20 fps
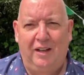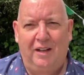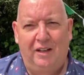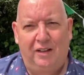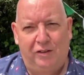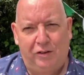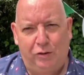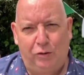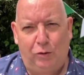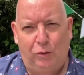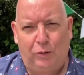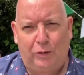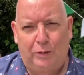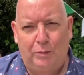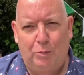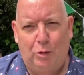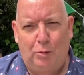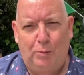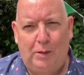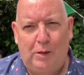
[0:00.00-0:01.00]
So at the
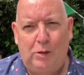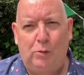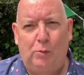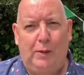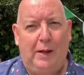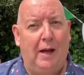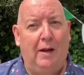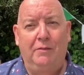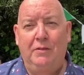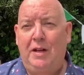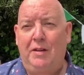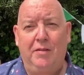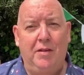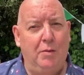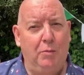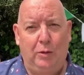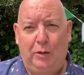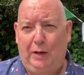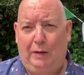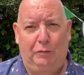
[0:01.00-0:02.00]
moment we have nothing.
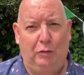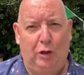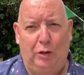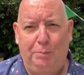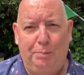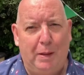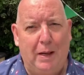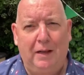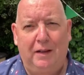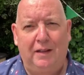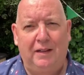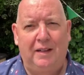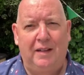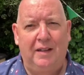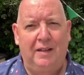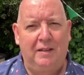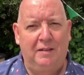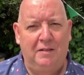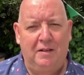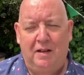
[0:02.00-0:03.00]
We haven't got a
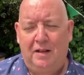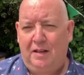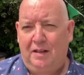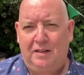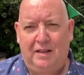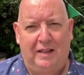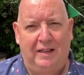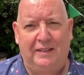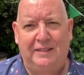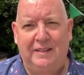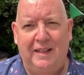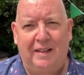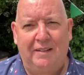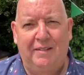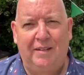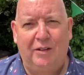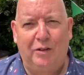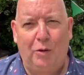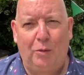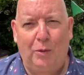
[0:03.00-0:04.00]
building, there isn't
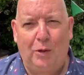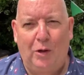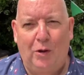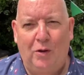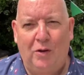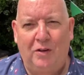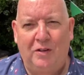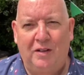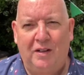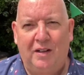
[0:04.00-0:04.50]
anything going on.